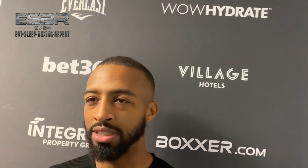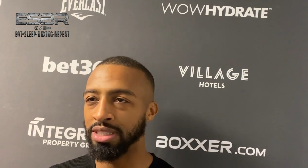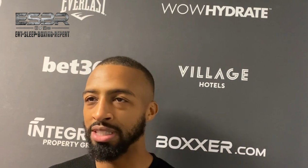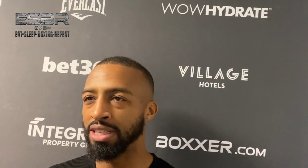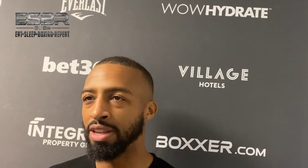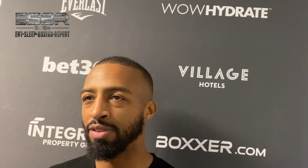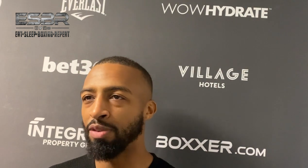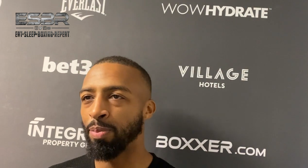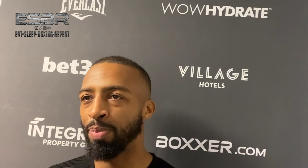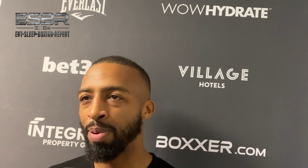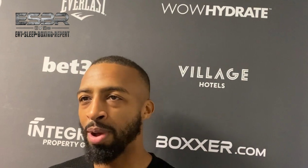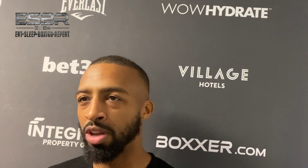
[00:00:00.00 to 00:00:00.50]
It's
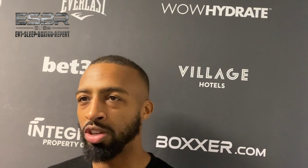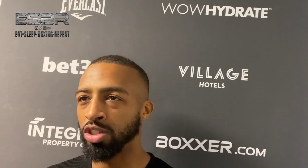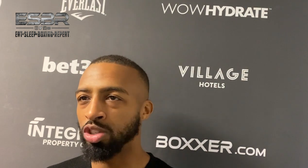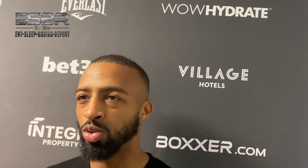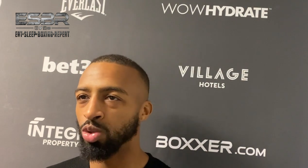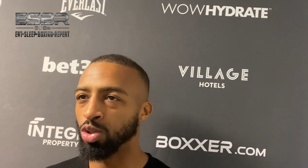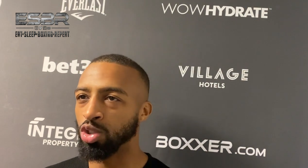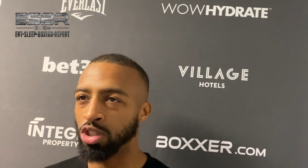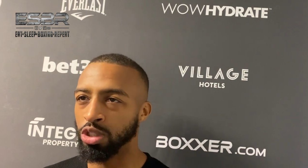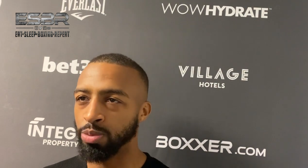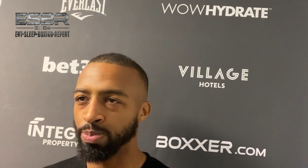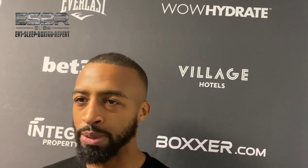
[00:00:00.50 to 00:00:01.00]
never personal,
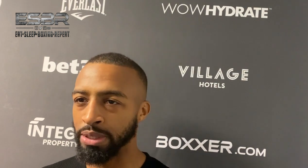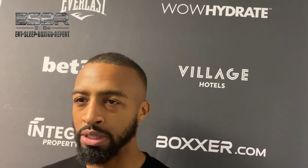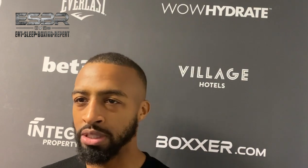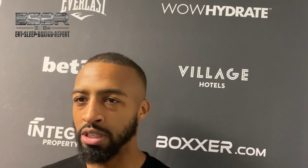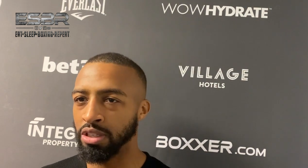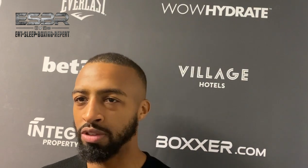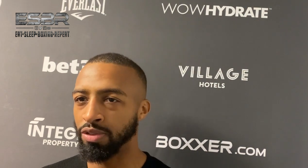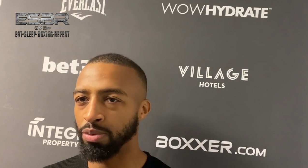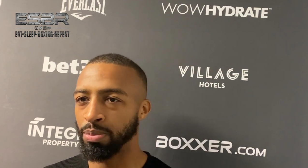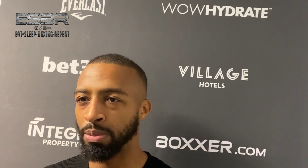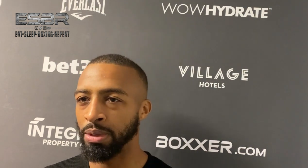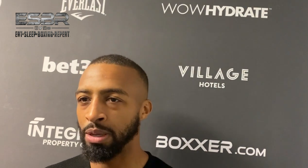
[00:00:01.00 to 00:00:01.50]
it's just
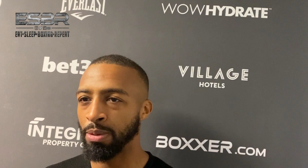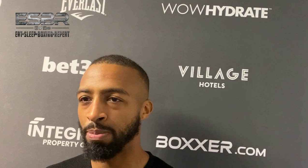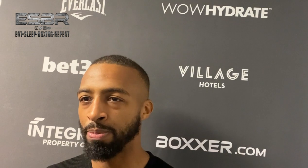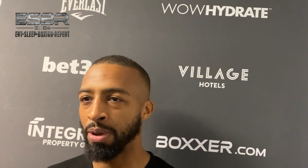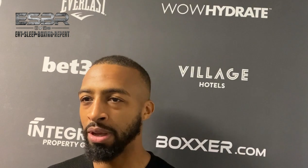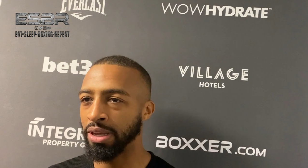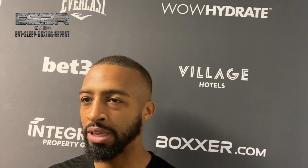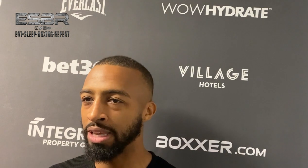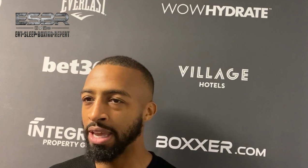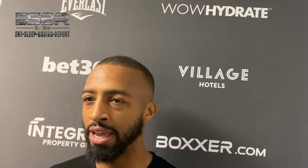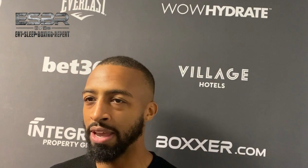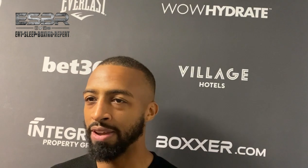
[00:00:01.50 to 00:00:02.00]
business for me.
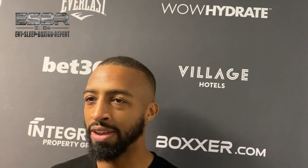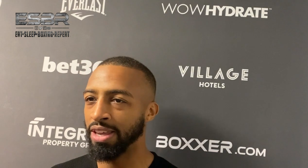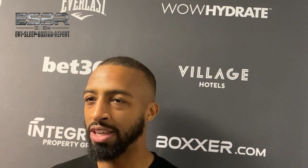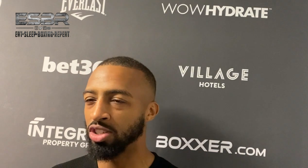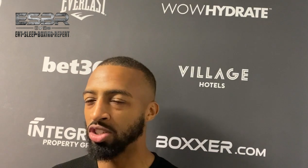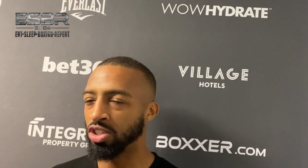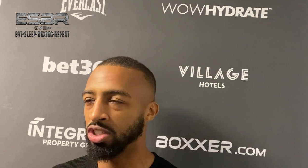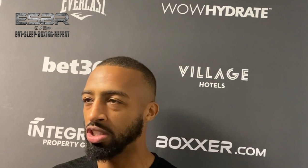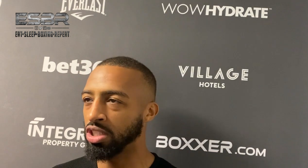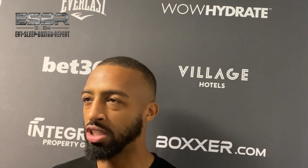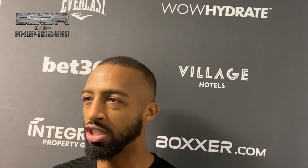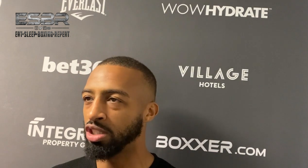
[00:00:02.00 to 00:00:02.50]
But yeah, he
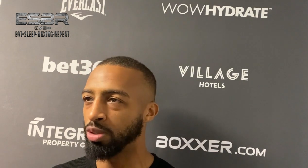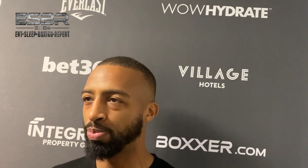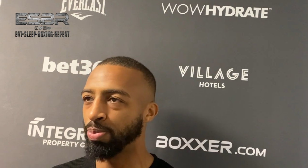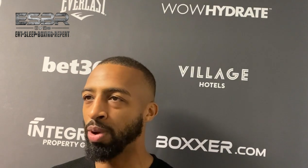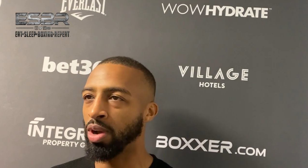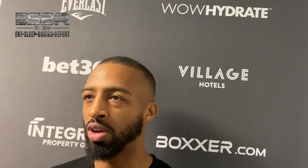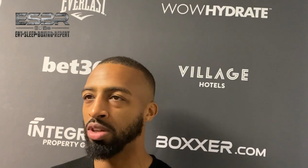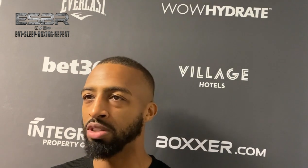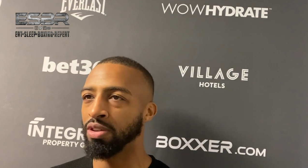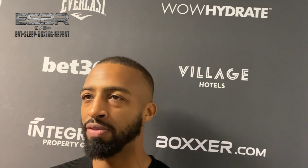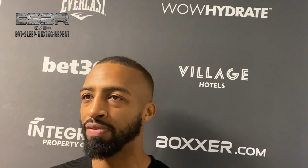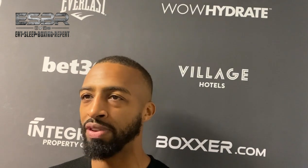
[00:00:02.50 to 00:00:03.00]
just he
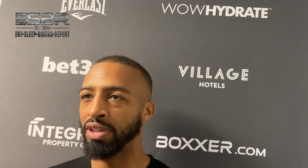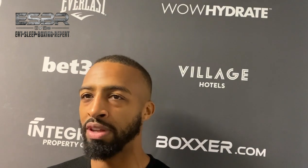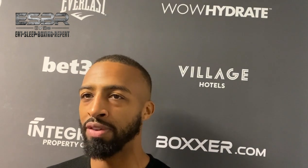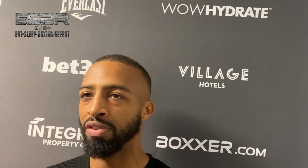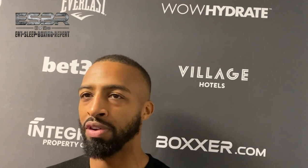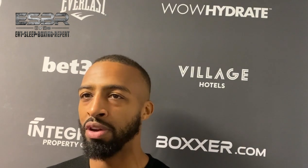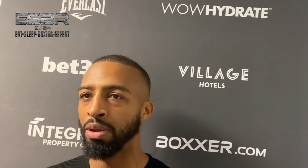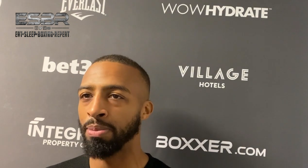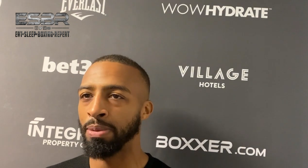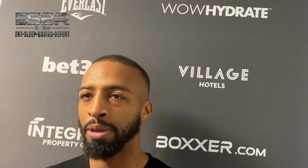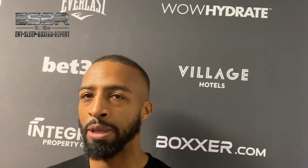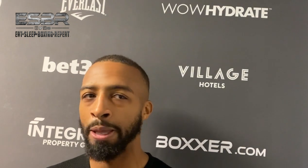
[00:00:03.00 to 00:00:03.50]
sparked something
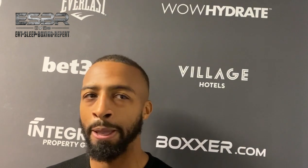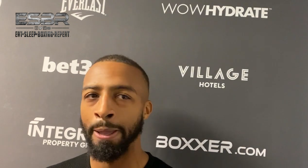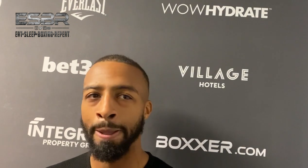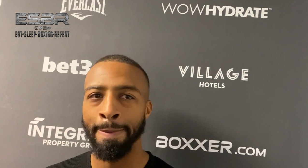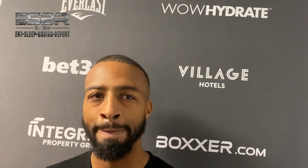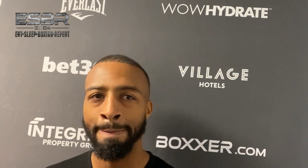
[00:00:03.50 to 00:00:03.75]
different in me.